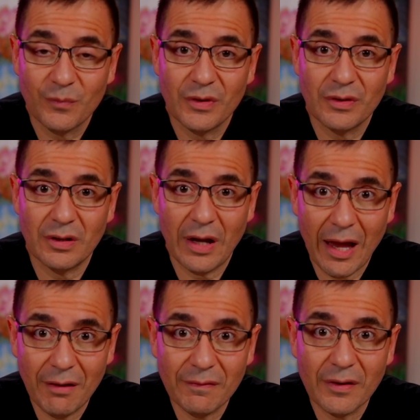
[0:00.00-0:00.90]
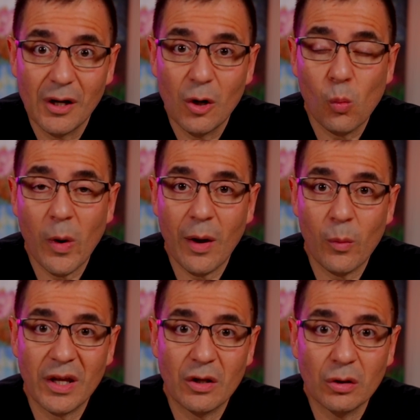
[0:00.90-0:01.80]
to have, where
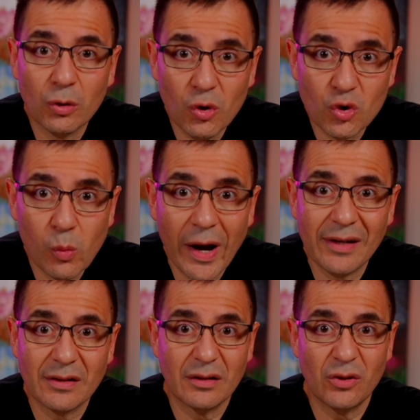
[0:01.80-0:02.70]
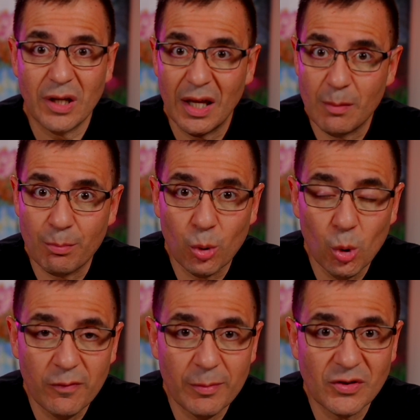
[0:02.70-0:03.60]
when you lose weight, you get
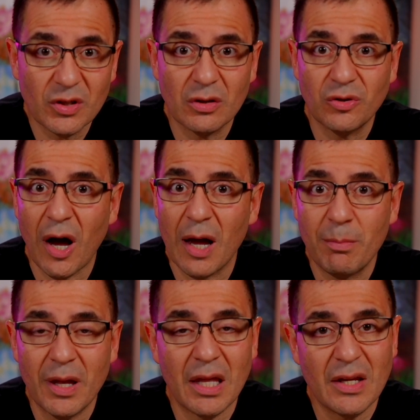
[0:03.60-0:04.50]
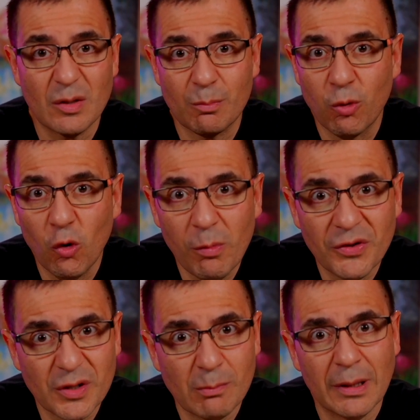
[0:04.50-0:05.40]
improvements in diabetes,
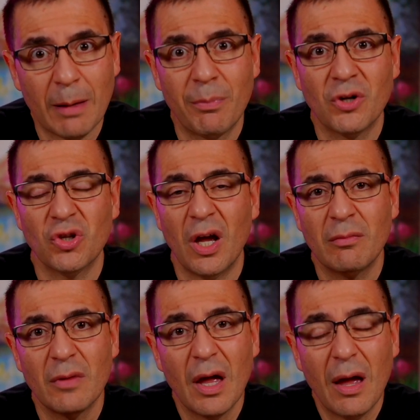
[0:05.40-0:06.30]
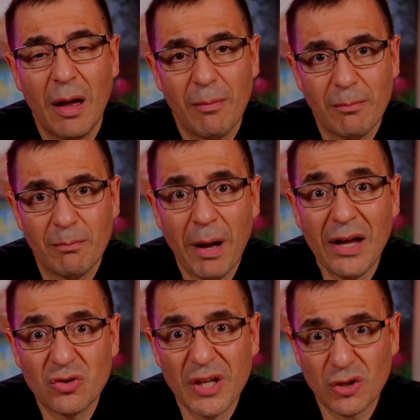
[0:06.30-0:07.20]
improvements in blood pressure, and
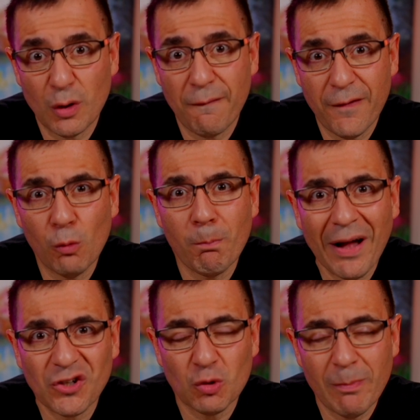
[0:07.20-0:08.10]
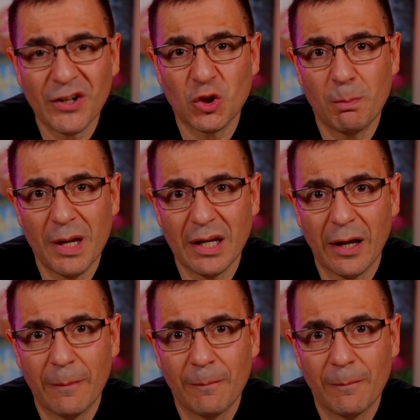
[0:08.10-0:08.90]
patients actually feel much, much better.